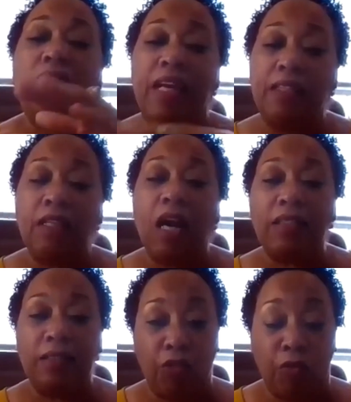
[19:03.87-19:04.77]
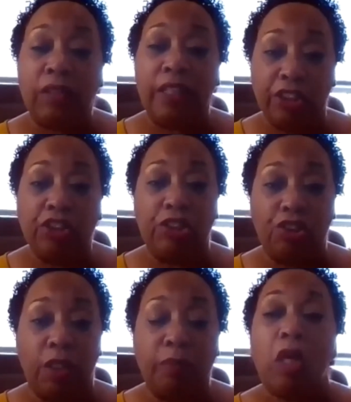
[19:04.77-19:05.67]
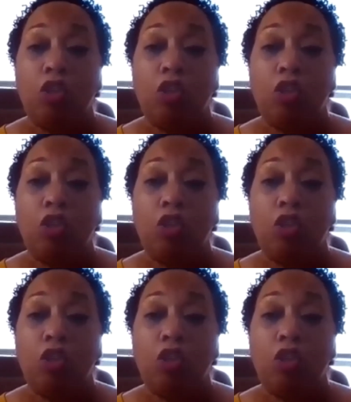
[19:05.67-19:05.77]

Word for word: that toxic relationship